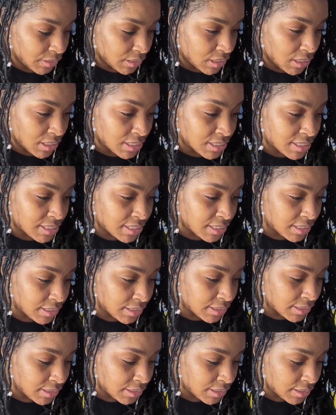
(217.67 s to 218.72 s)

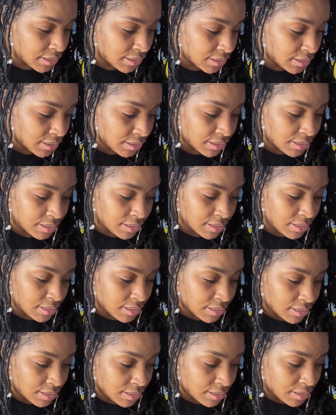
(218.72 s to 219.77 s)
concealer.
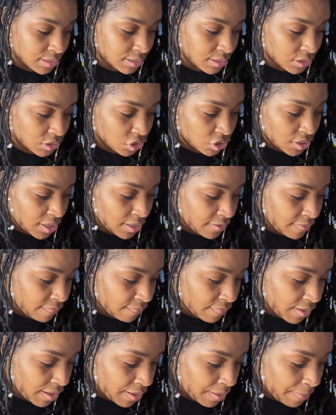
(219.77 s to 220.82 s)
Trying to
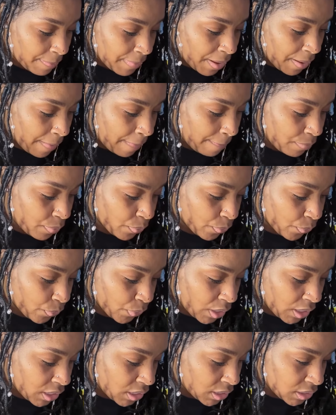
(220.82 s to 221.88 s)
find my
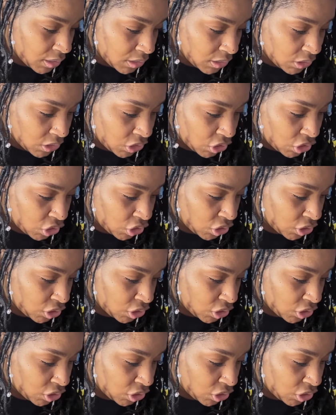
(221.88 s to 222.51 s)
brush.